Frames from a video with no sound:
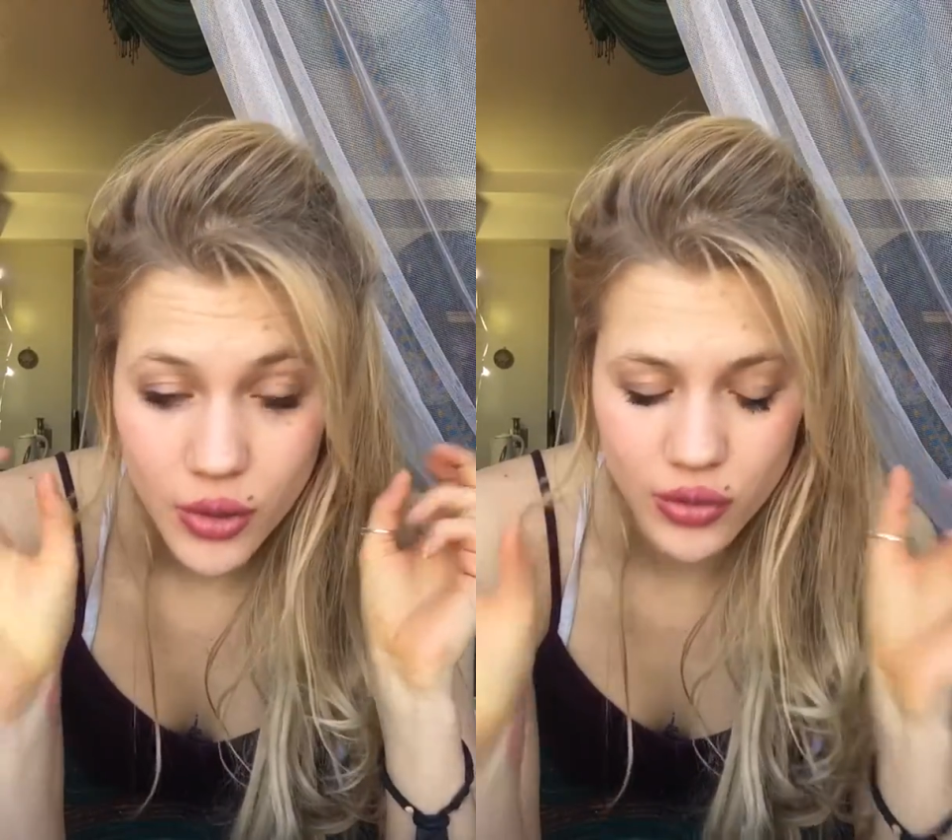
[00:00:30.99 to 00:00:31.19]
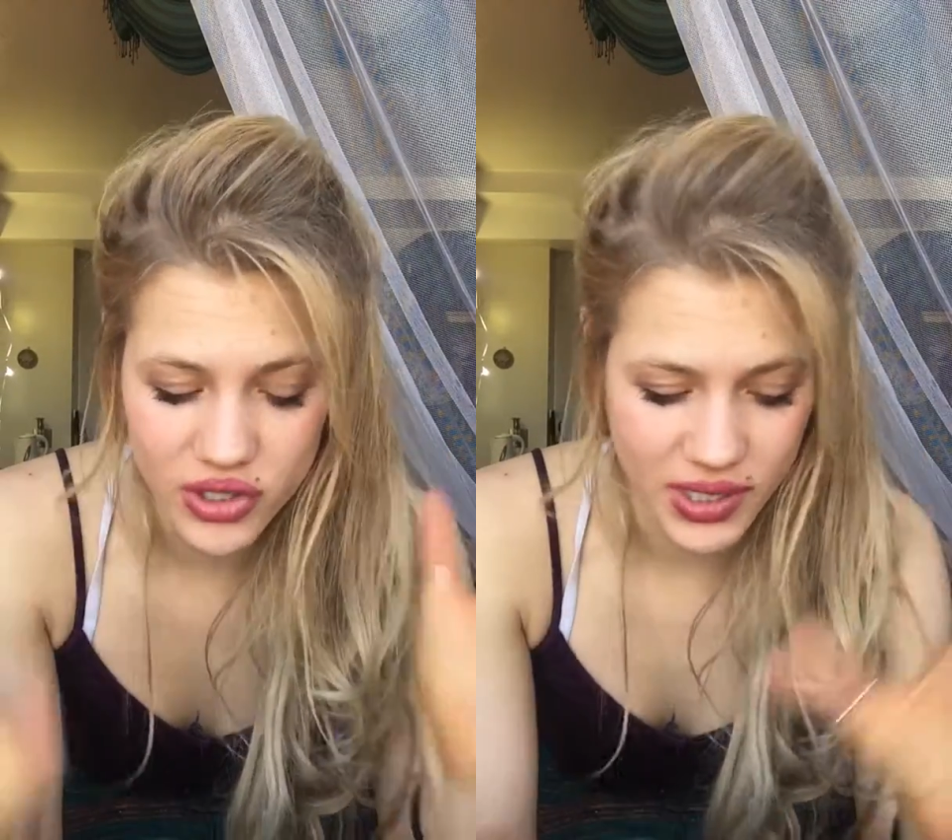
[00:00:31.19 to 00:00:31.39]

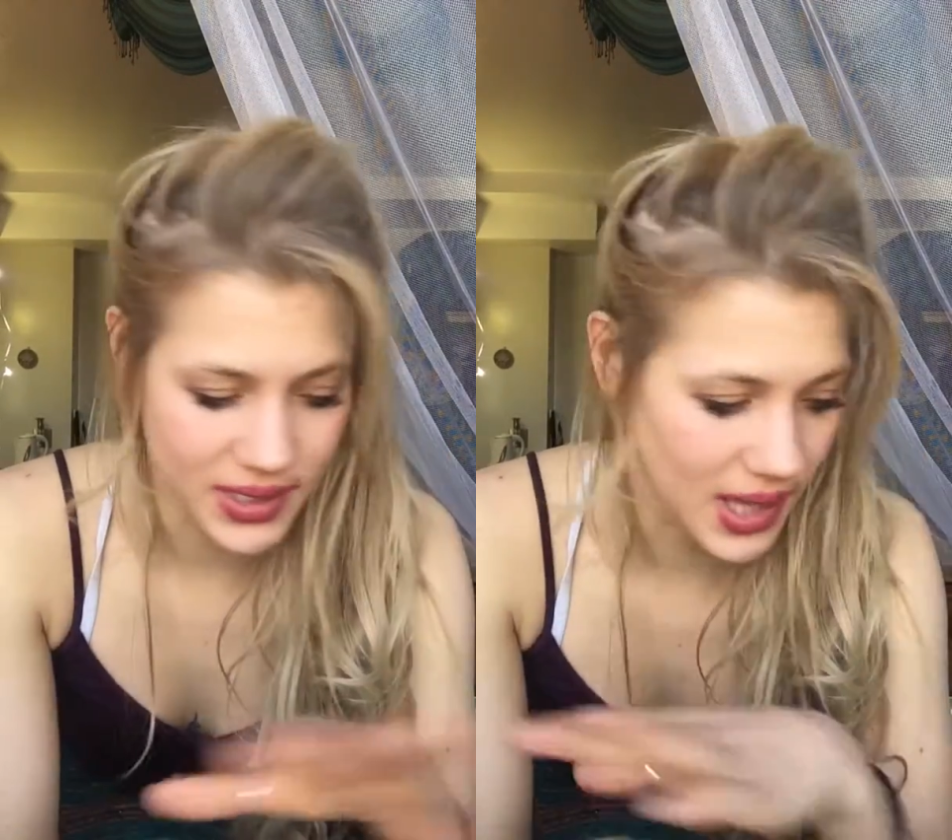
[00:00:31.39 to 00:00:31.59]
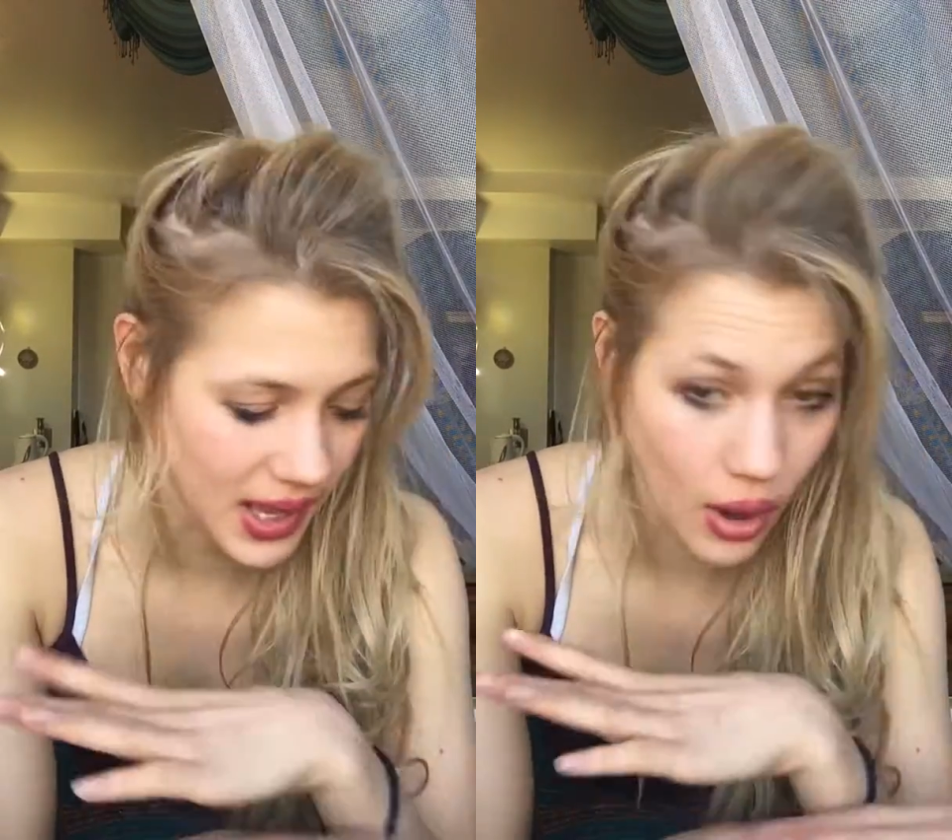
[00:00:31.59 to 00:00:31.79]
which
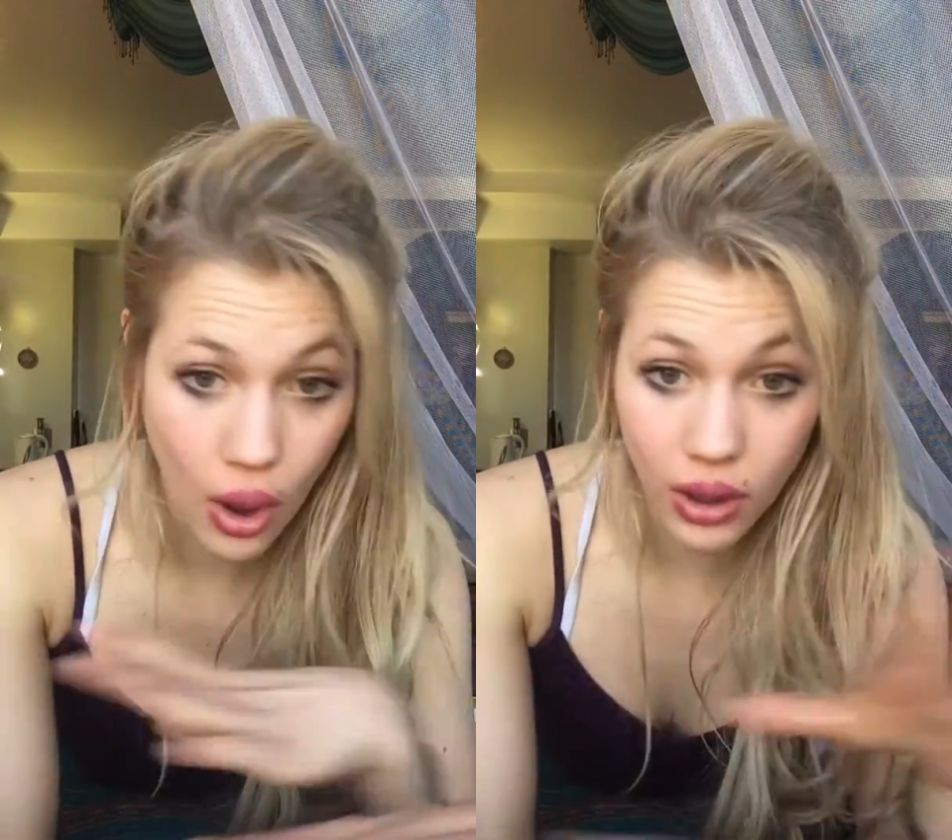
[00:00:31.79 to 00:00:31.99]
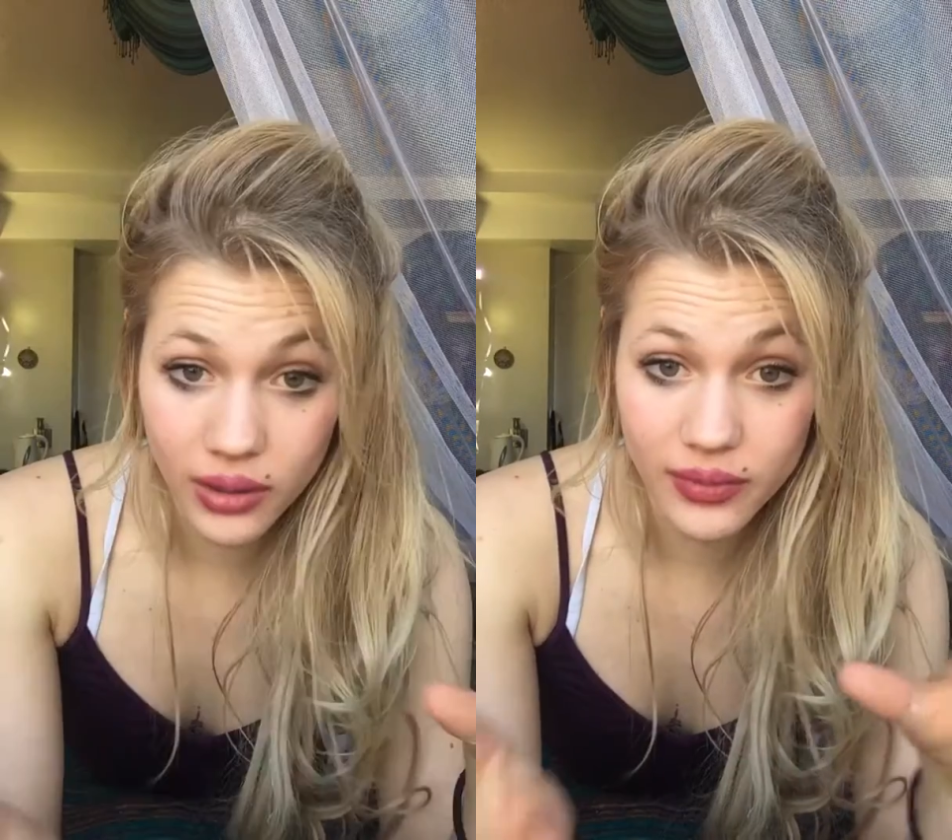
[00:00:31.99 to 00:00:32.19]
has like
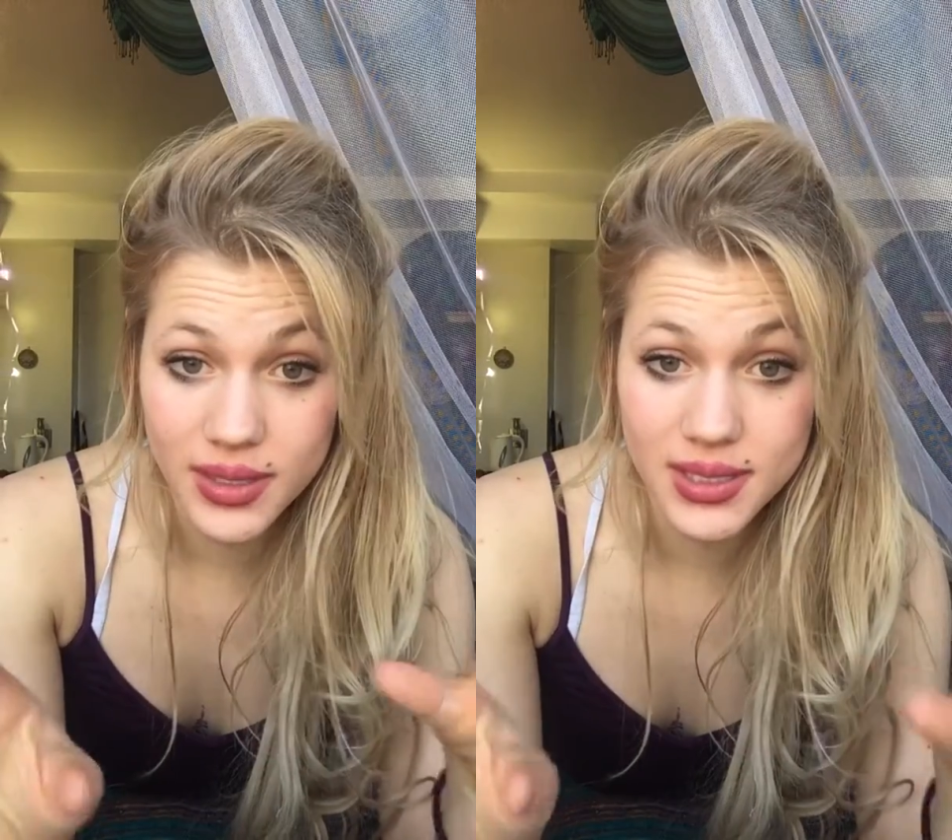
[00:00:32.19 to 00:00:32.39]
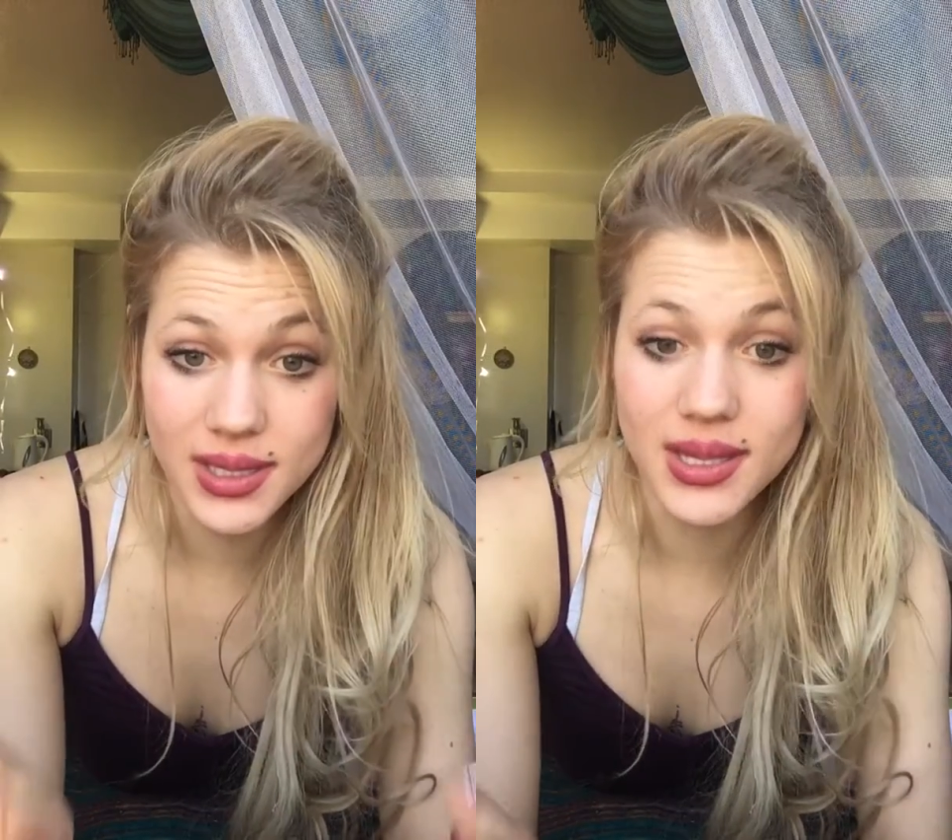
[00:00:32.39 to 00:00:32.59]
all of
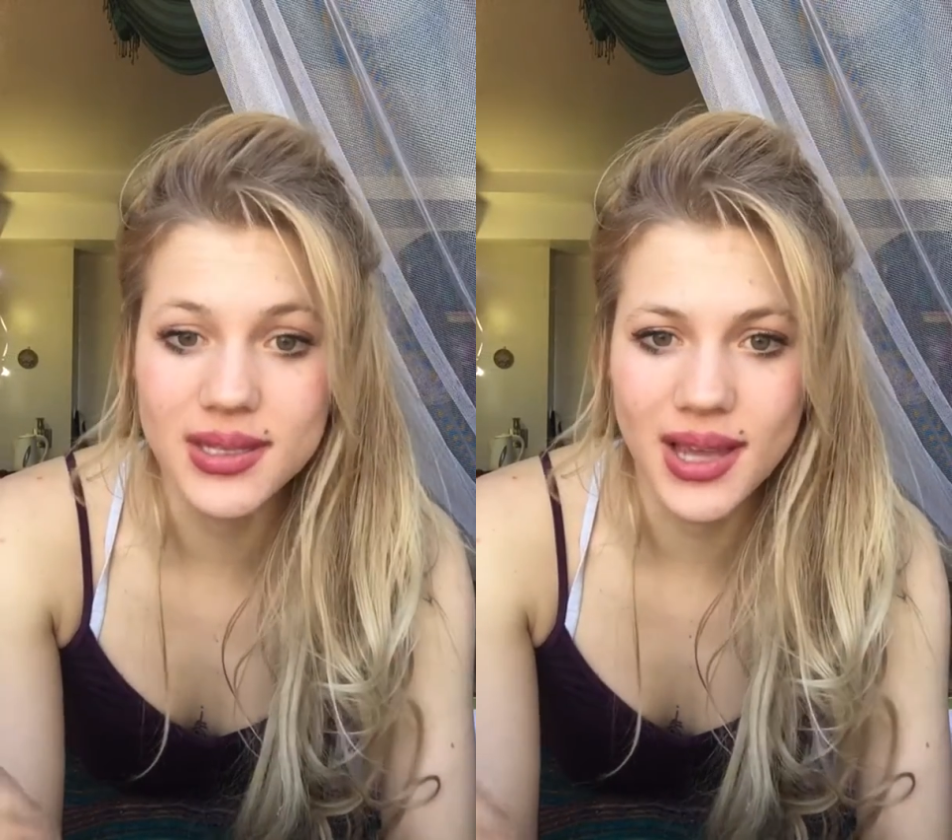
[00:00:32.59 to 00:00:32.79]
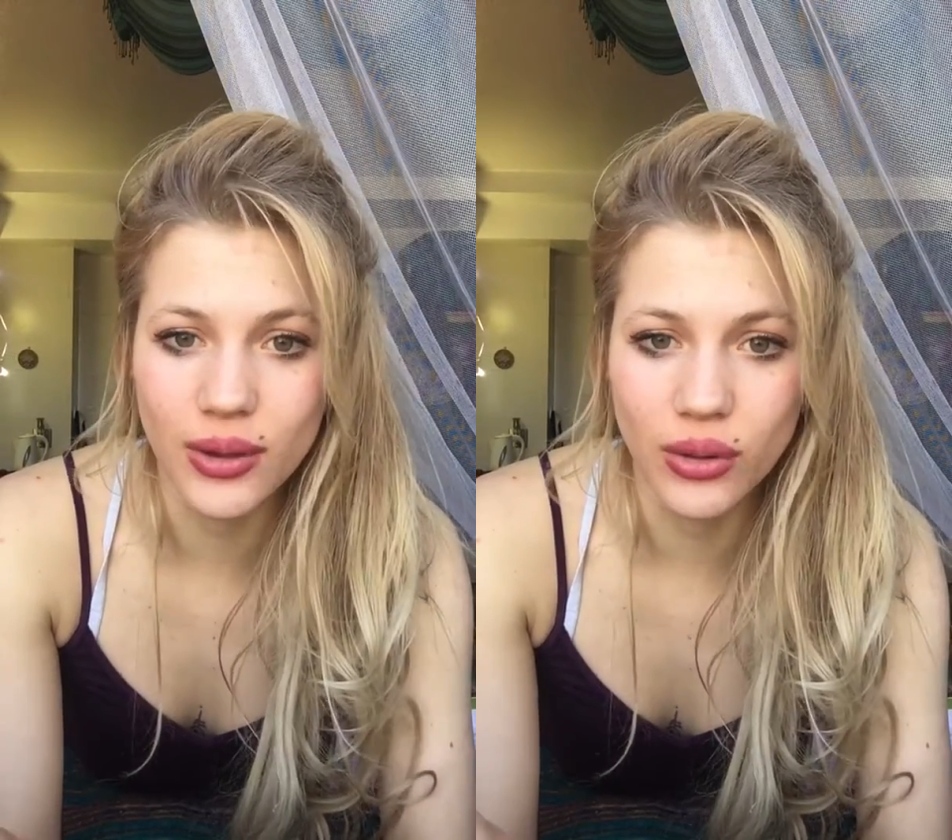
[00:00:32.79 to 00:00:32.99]
these
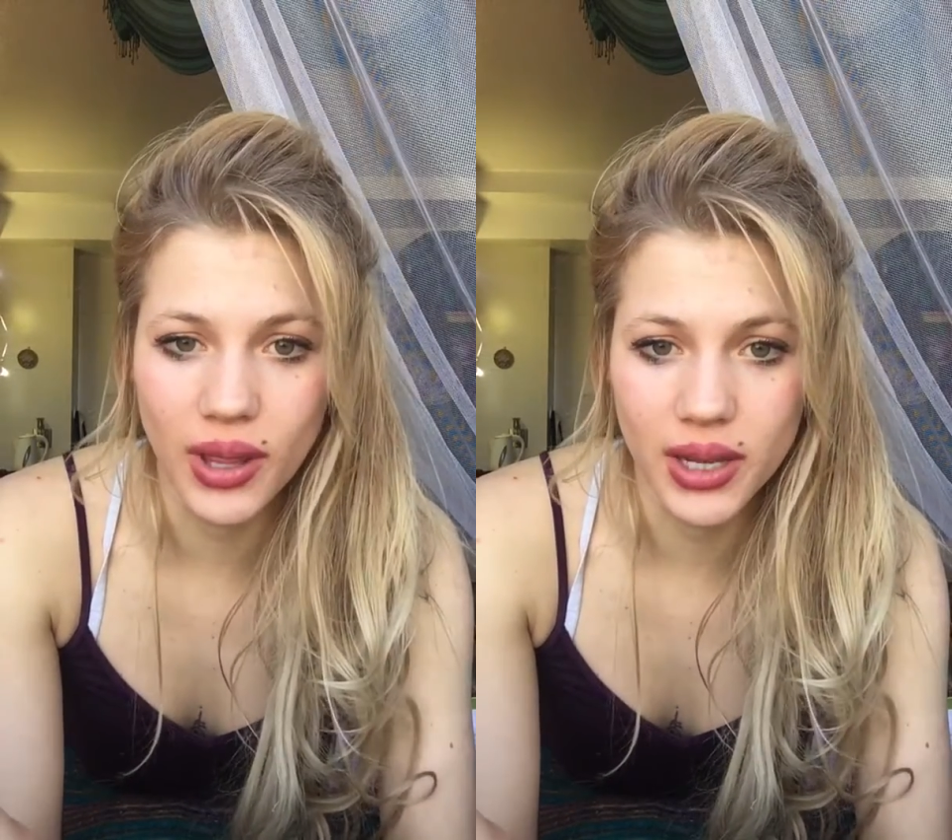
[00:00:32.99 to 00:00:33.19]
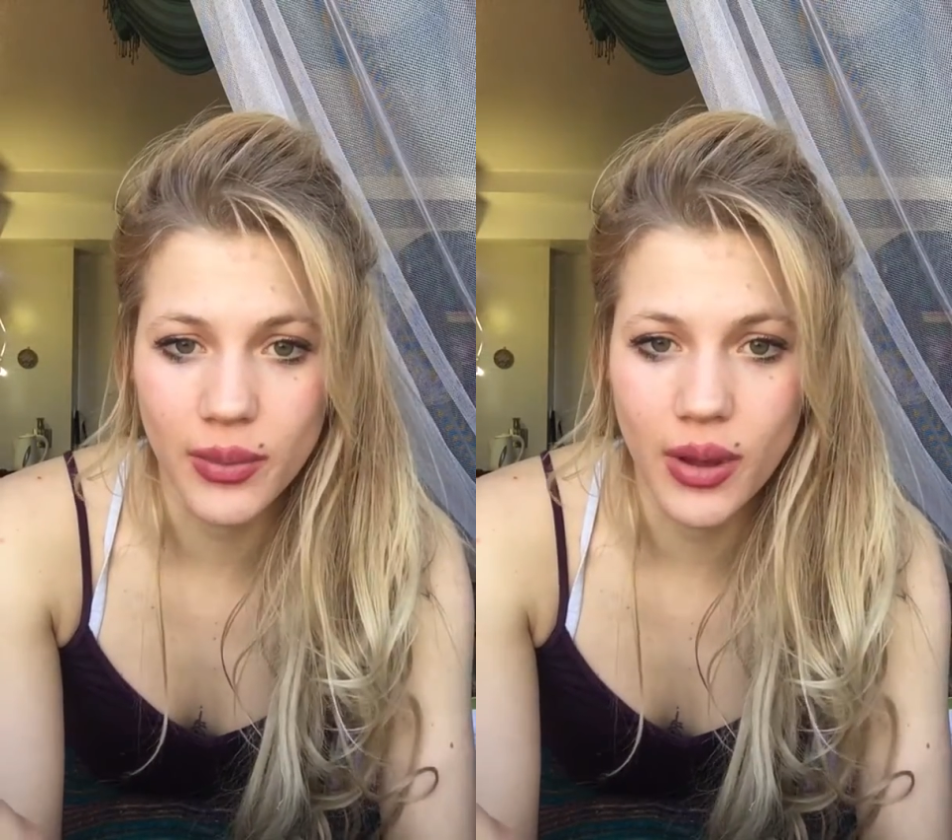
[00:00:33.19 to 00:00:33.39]
things
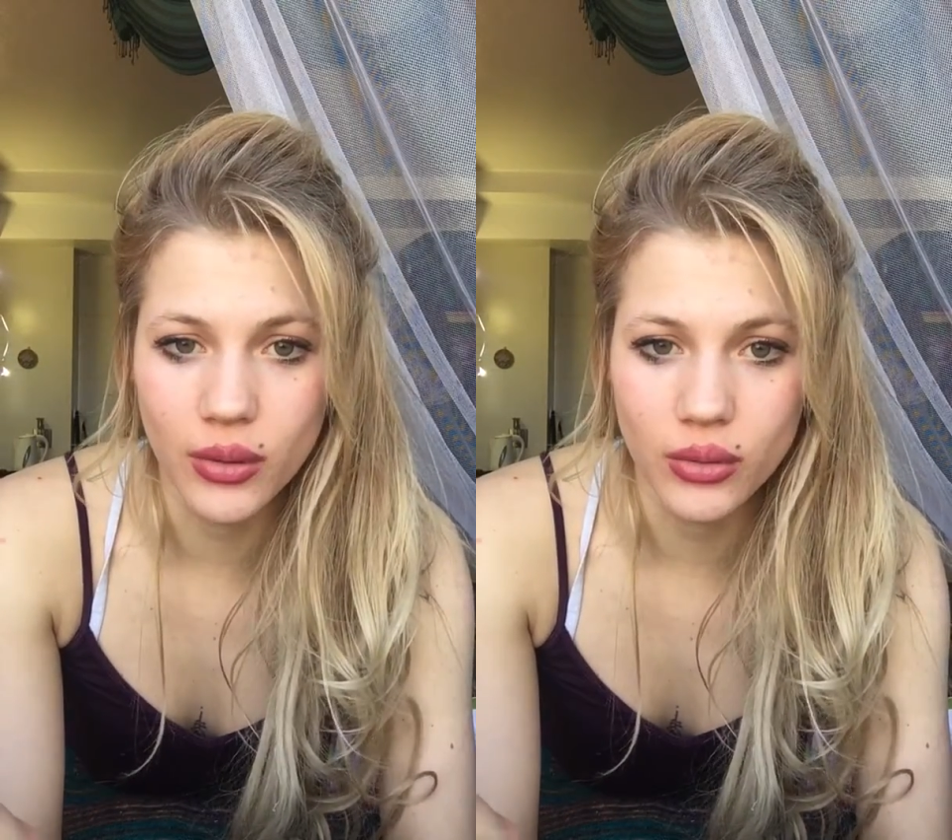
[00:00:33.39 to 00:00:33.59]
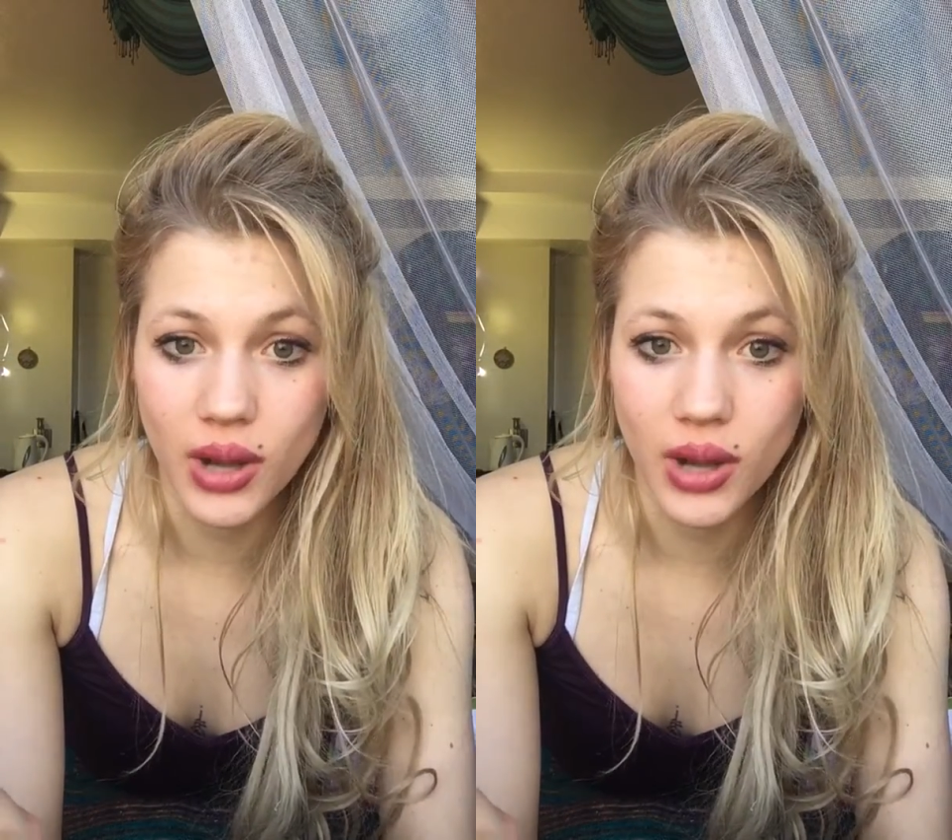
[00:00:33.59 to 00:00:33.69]
outlined about